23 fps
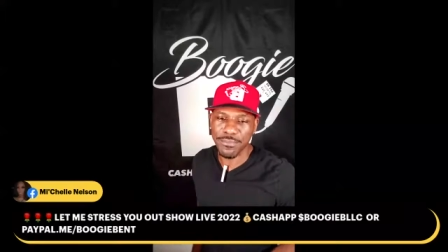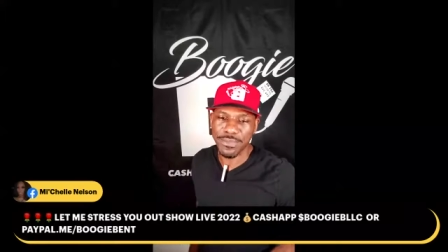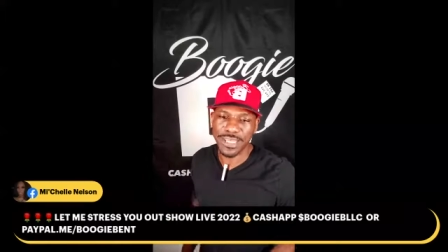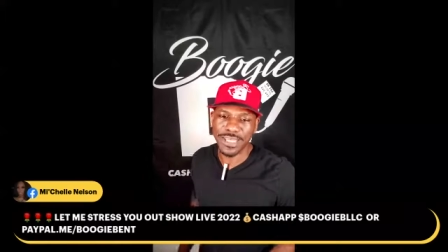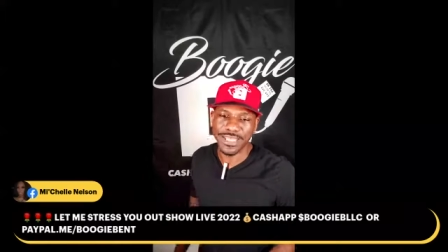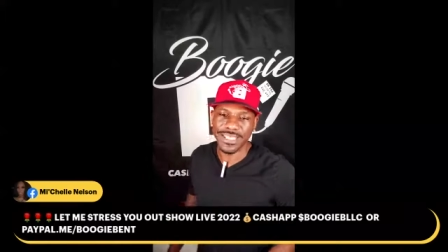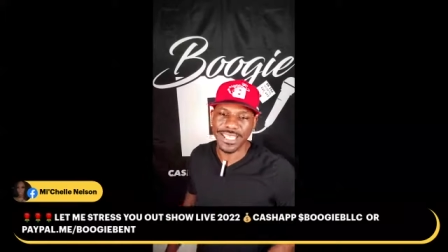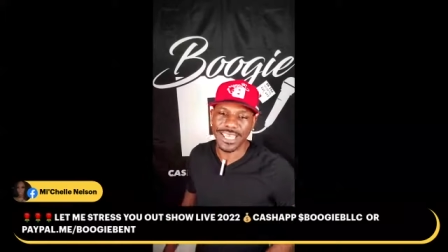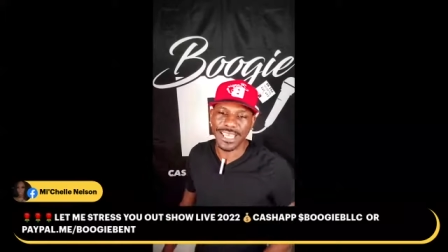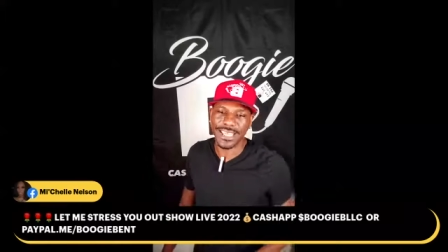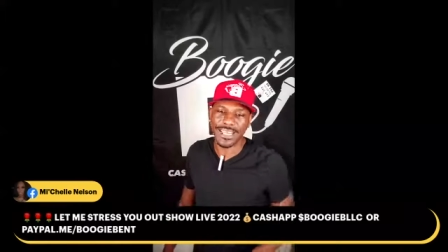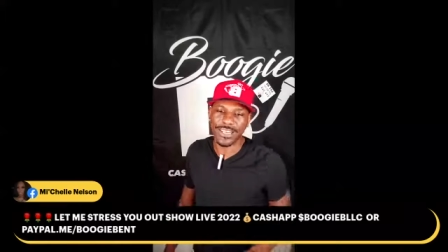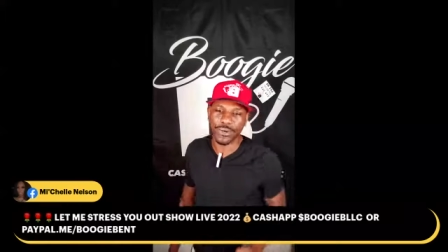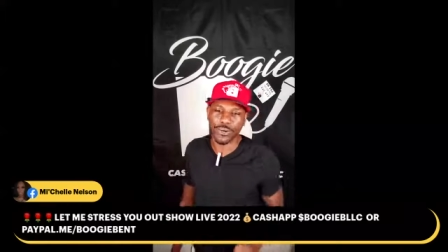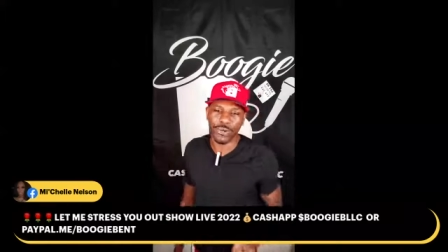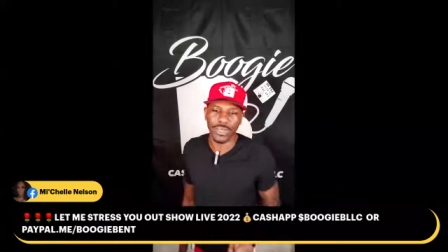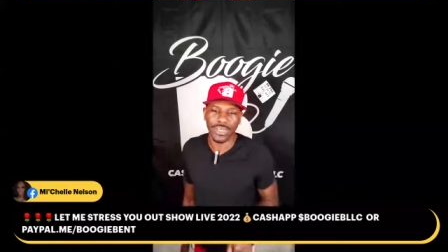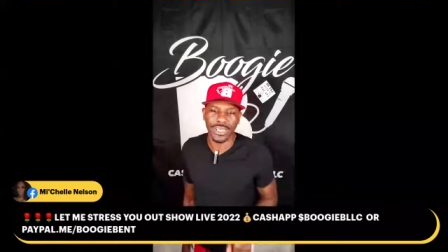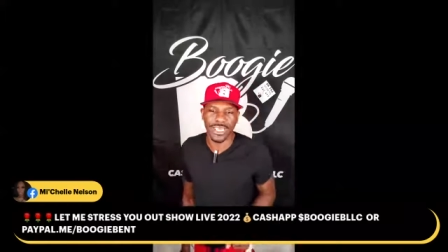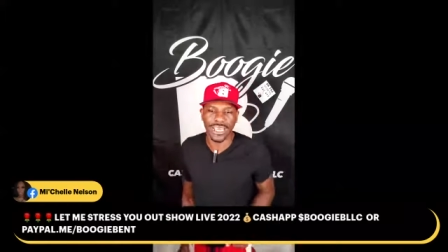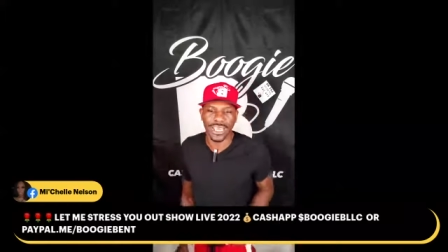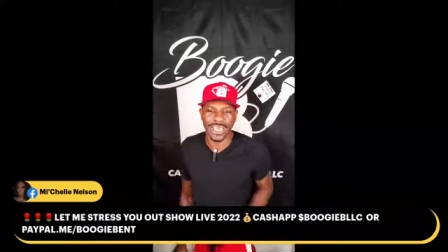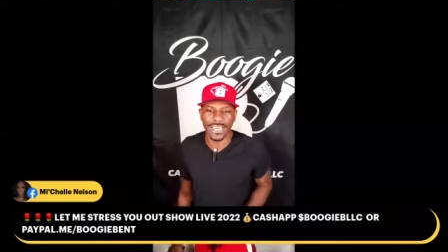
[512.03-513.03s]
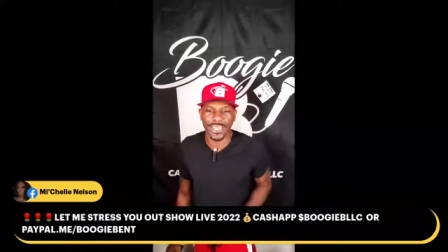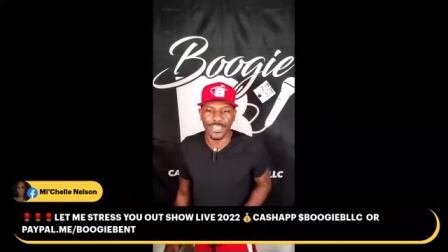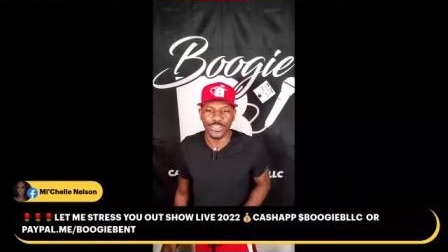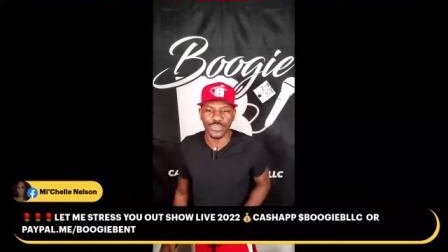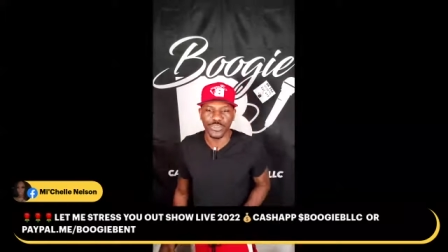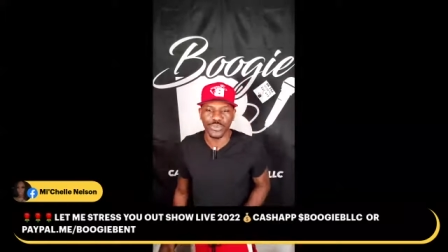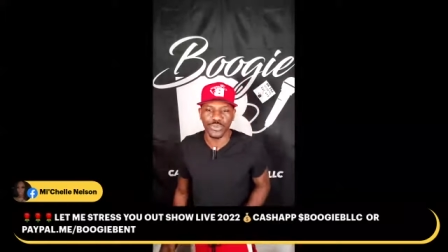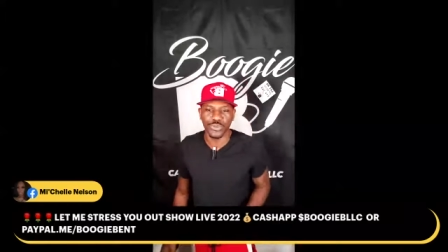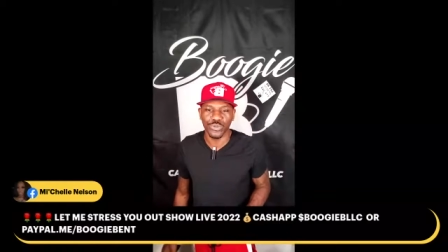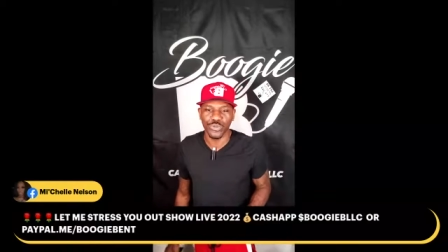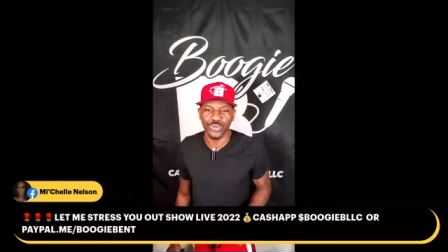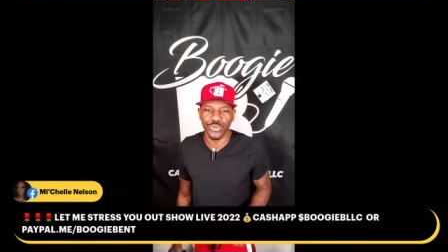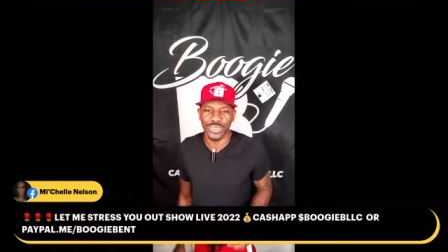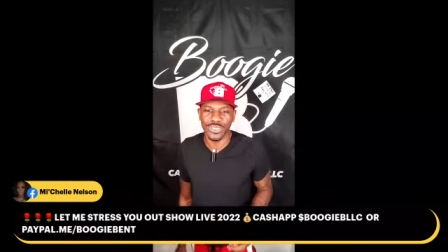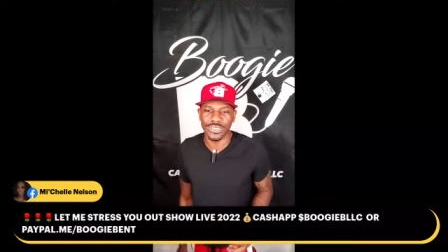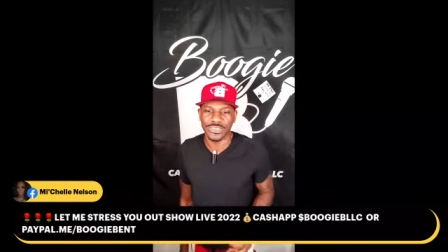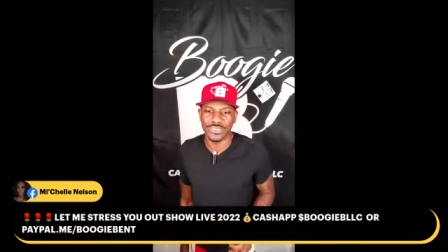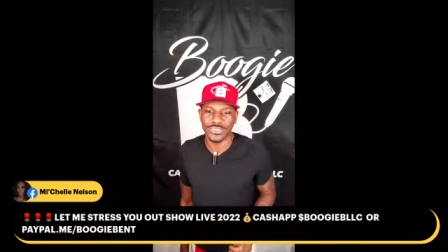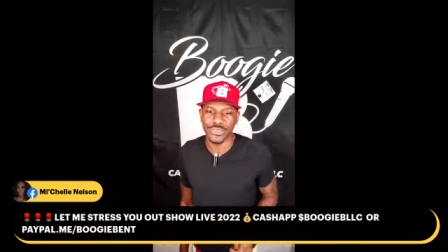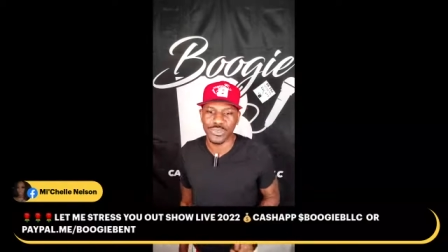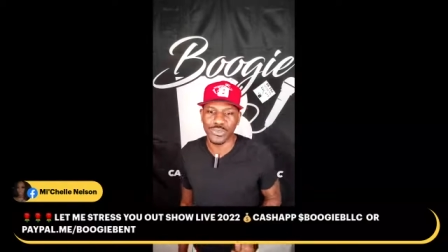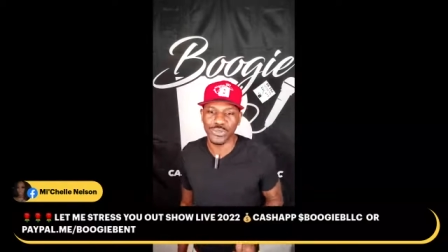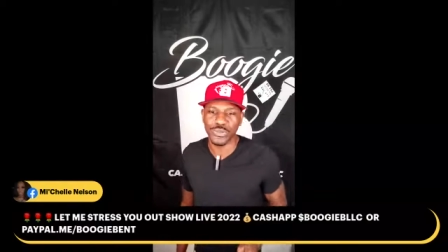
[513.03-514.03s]
up, Lynette Early Andrew?
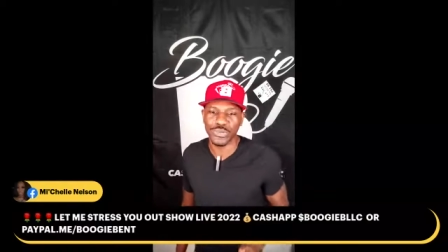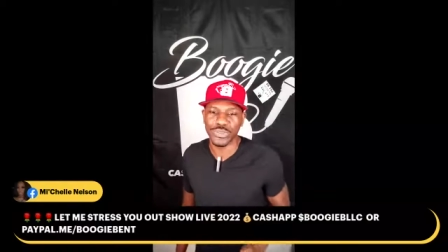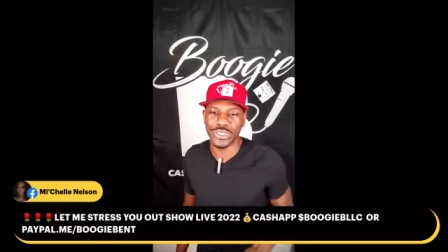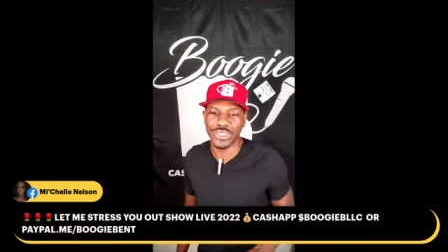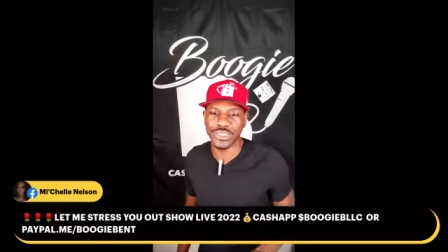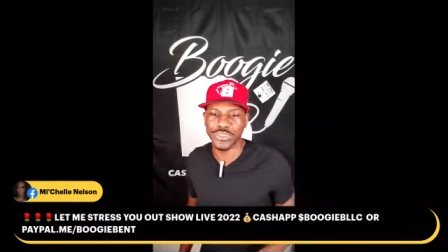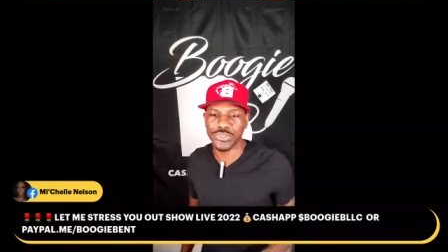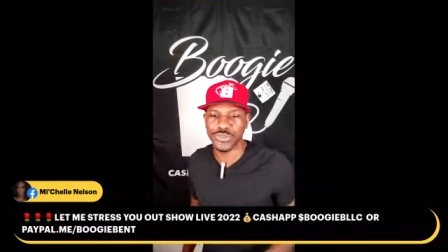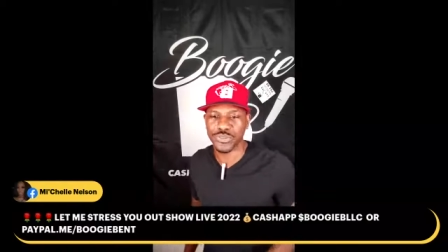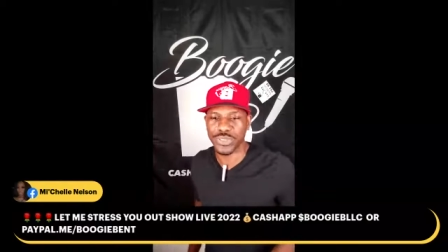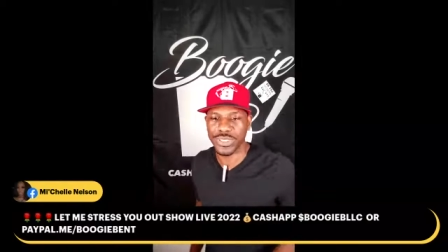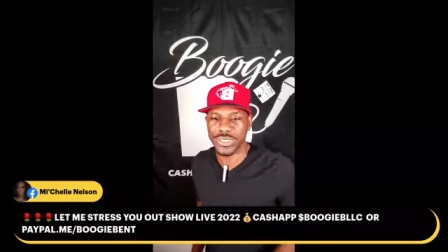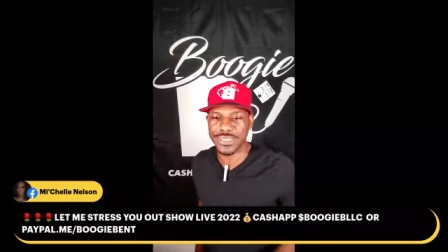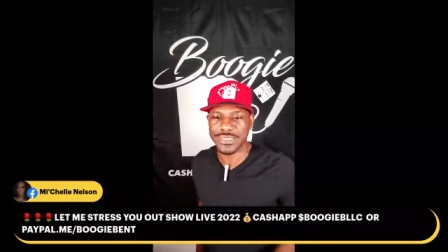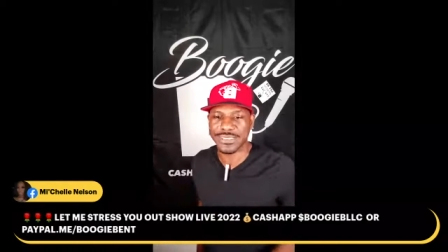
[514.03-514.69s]
What school did you